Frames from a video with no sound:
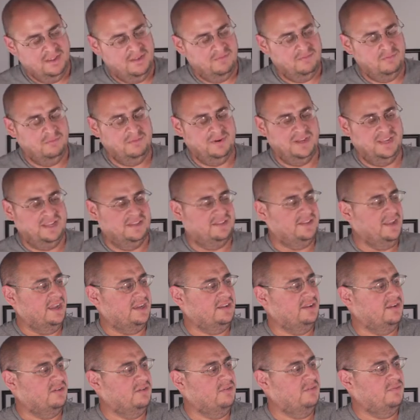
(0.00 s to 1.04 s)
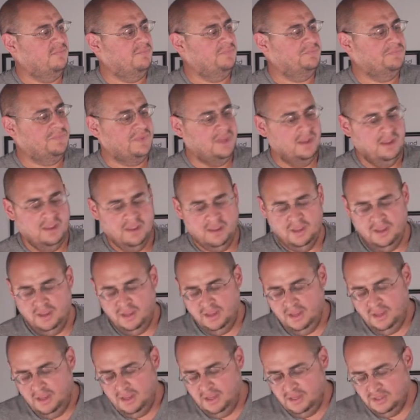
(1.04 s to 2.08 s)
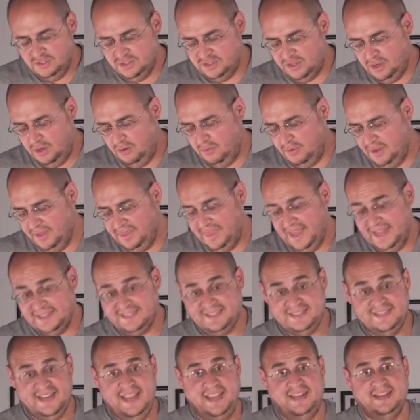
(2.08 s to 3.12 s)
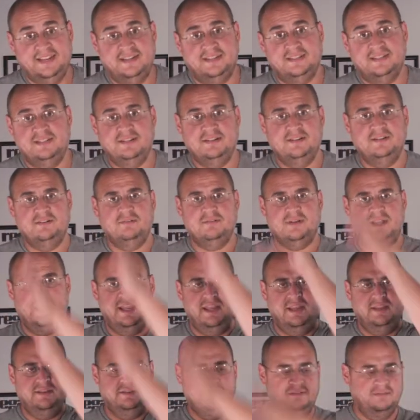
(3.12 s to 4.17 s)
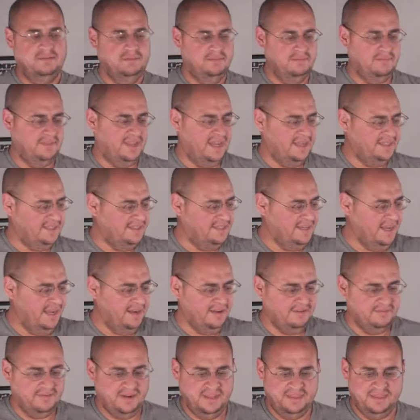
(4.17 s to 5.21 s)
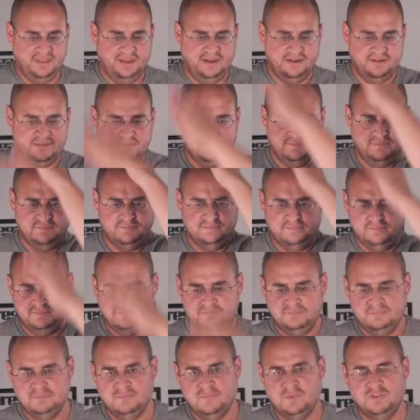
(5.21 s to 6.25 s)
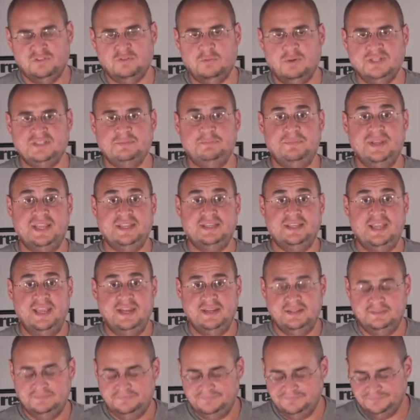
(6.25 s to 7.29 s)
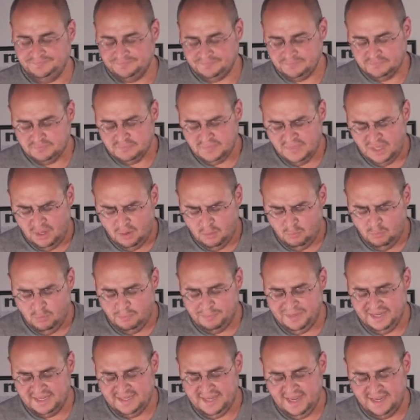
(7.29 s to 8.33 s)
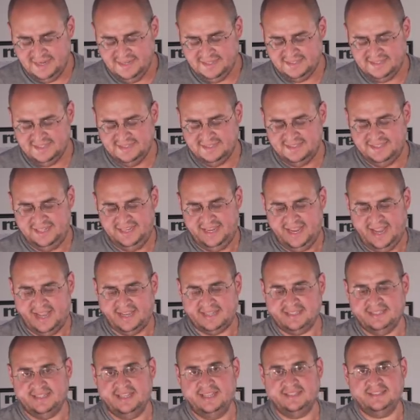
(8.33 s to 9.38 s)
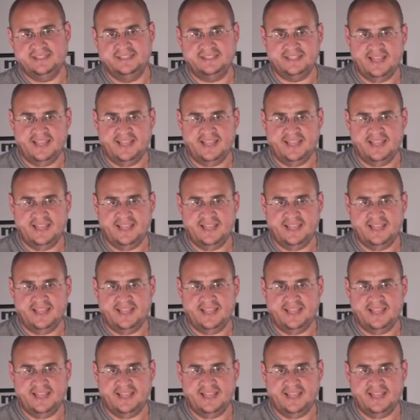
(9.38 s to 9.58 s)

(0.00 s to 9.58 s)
If we want to get technical. So that's data, okay? That's data right there. So what's big data? Well, big data is the Z-axis.